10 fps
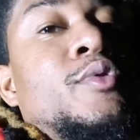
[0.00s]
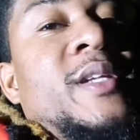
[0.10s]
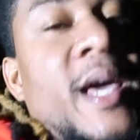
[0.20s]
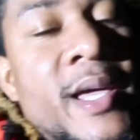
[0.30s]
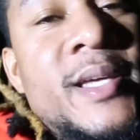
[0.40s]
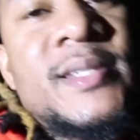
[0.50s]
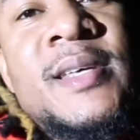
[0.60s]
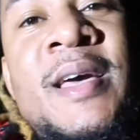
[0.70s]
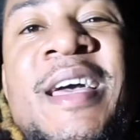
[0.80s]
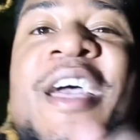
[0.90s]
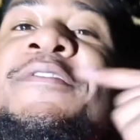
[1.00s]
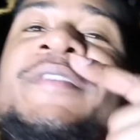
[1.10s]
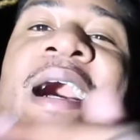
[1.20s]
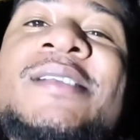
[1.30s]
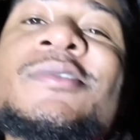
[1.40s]
days, if
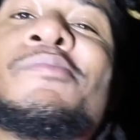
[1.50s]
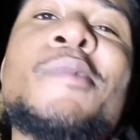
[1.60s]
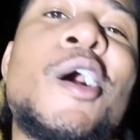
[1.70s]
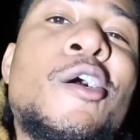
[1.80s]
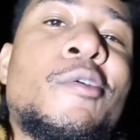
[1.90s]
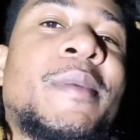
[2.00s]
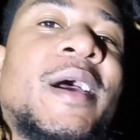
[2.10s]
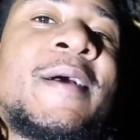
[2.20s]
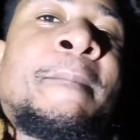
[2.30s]
not tomorrow, man.